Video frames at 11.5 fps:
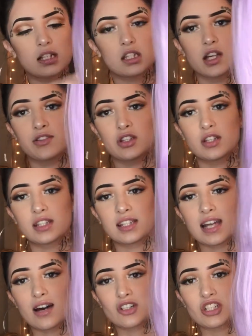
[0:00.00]
stuff. So this is
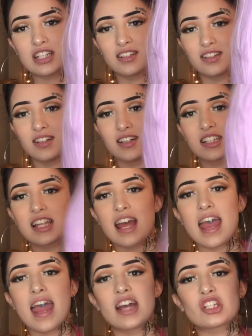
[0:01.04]
how she looks.
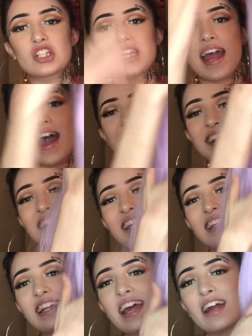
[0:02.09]
She has
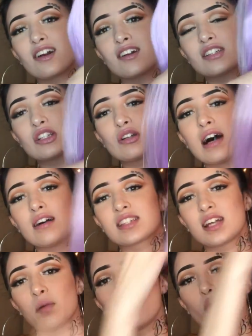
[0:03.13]
layers. You know how
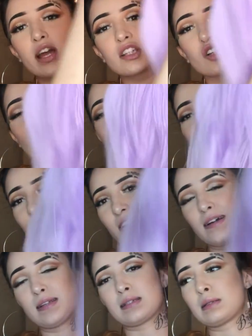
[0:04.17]
some wigs are
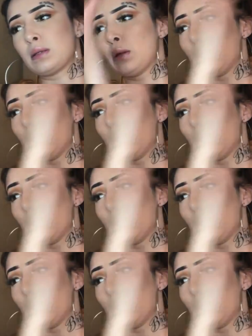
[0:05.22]
just,